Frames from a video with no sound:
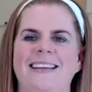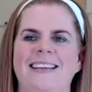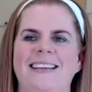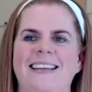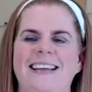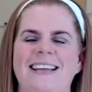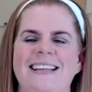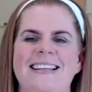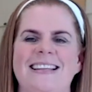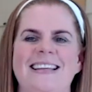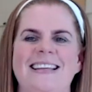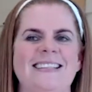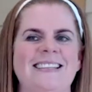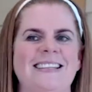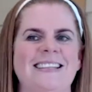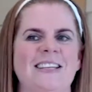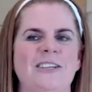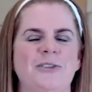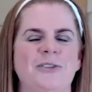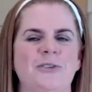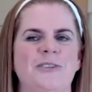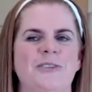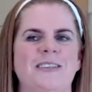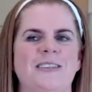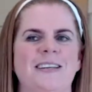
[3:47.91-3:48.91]
it is
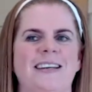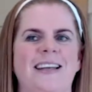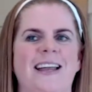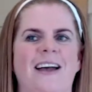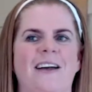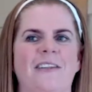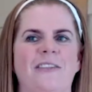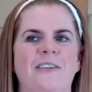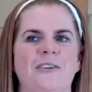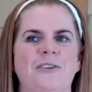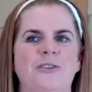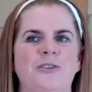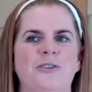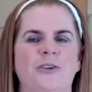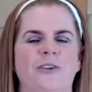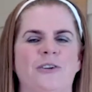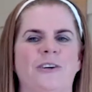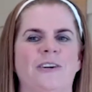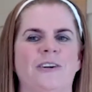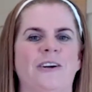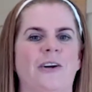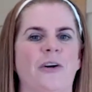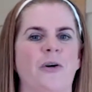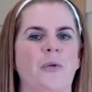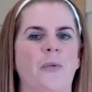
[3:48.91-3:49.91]
interesting how the
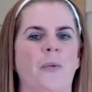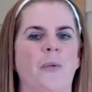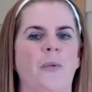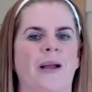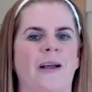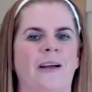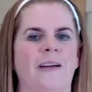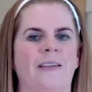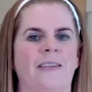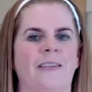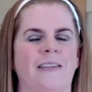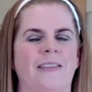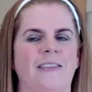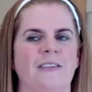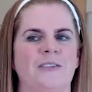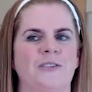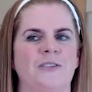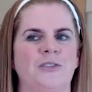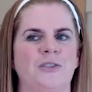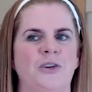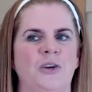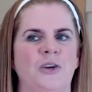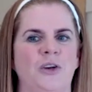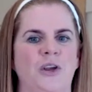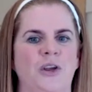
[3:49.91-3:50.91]
children are aware that the
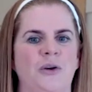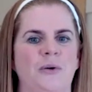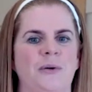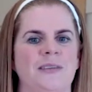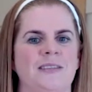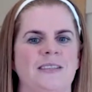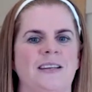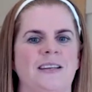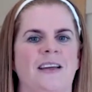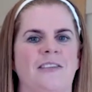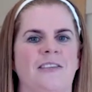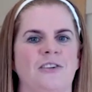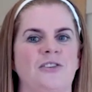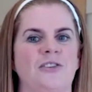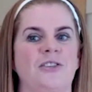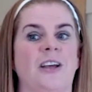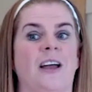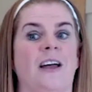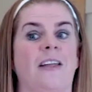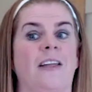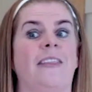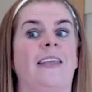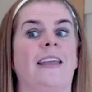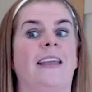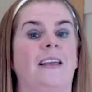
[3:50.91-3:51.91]
studio is another
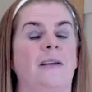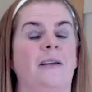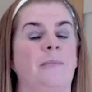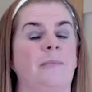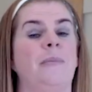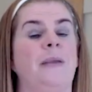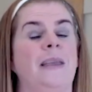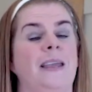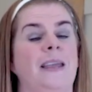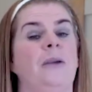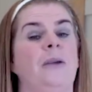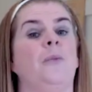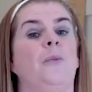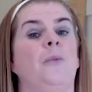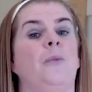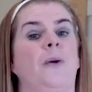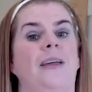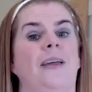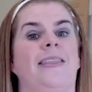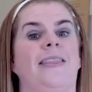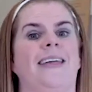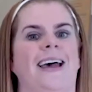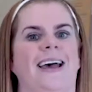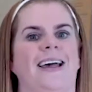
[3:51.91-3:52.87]
child they compete with